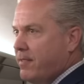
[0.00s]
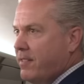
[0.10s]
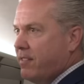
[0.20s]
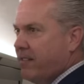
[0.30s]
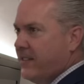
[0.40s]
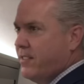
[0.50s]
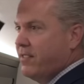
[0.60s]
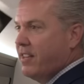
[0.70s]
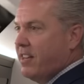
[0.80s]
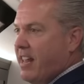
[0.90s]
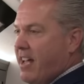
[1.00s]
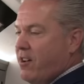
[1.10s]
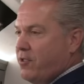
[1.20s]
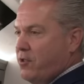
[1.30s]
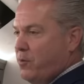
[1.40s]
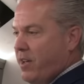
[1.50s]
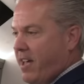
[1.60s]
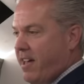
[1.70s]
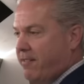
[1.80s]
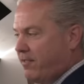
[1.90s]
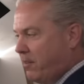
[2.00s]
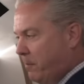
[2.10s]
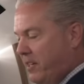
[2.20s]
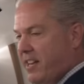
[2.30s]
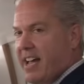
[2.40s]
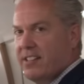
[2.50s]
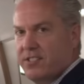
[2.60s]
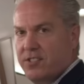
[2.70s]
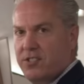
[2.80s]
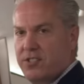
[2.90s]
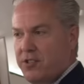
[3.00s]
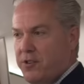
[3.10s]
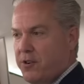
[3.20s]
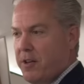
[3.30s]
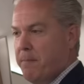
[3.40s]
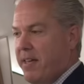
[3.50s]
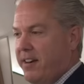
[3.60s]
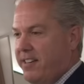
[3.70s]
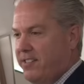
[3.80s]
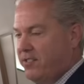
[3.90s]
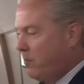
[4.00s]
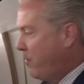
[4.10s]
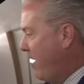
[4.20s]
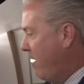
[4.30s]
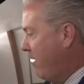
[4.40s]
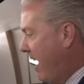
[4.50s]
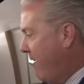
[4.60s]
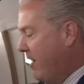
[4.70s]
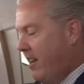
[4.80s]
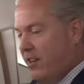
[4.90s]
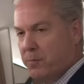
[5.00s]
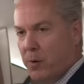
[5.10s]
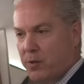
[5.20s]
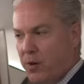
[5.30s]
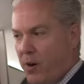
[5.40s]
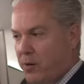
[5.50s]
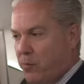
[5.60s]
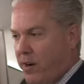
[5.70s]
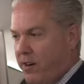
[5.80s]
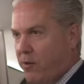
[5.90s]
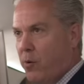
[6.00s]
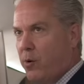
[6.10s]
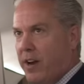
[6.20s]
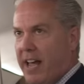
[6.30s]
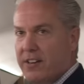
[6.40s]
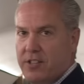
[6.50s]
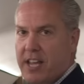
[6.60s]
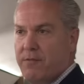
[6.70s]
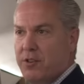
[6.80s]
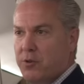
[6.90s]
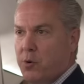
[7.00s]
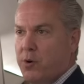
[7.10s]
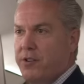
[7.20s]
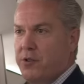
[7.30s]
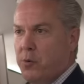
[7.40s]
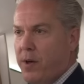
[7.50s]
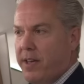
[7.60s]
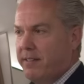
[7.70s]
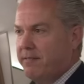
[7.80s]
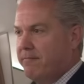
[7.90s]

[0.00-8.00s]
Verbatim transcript: allow you to have complete access to your amenities without having any exposed hardware or actually having the door in your way.